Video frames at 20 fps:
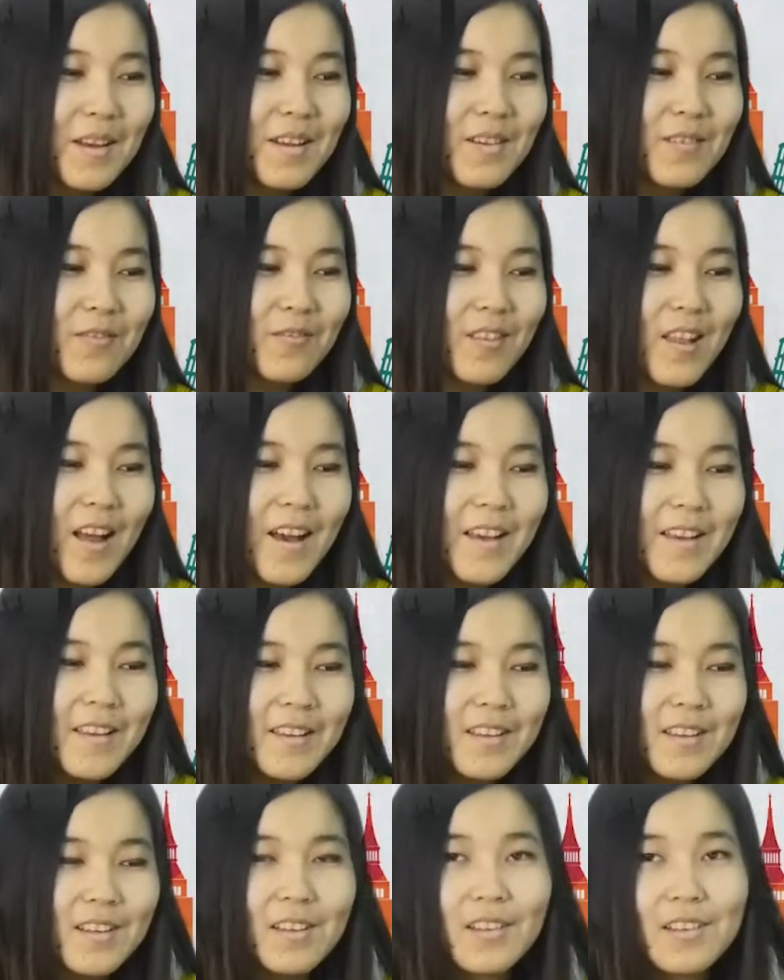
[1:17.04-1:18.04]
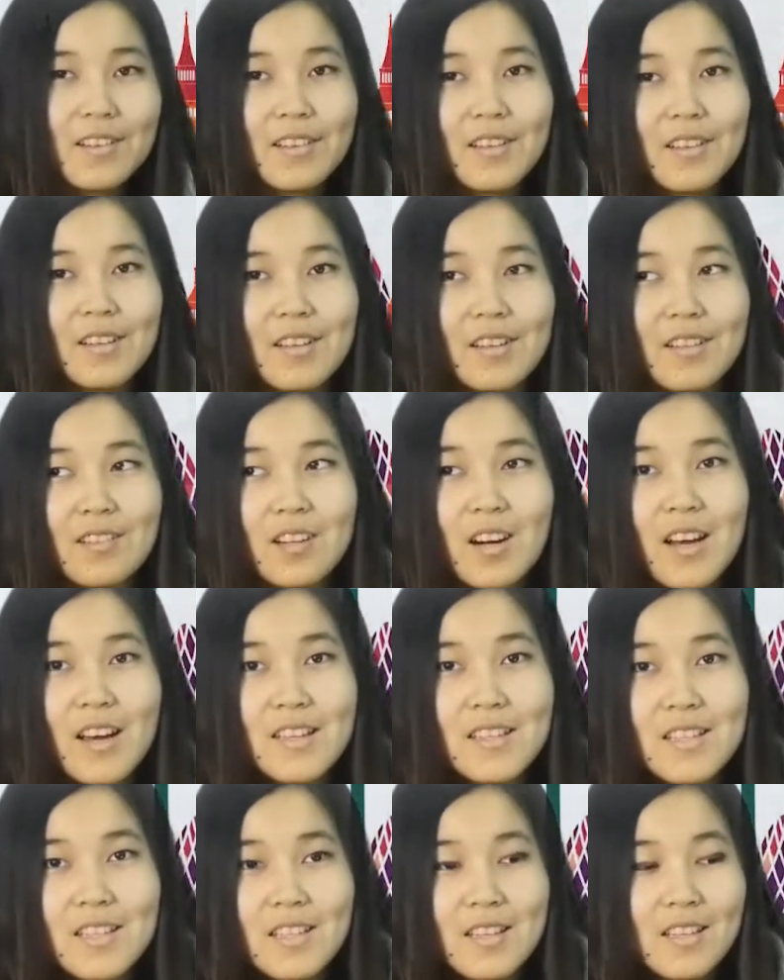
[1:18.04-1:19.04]
Flying,
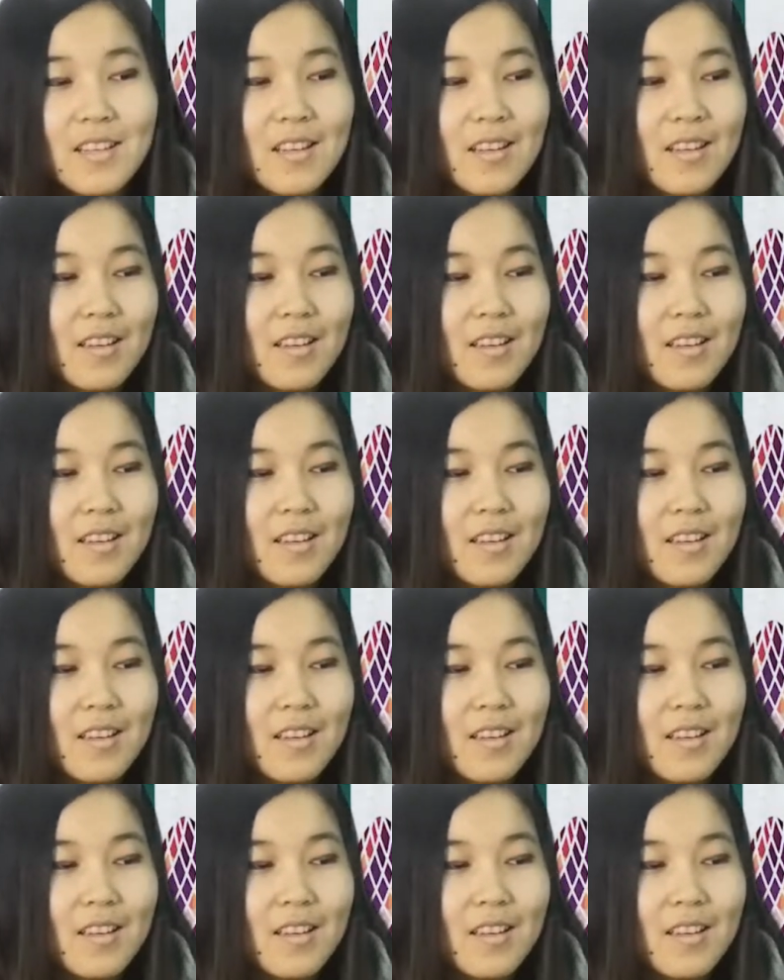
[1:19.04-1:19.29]
riding,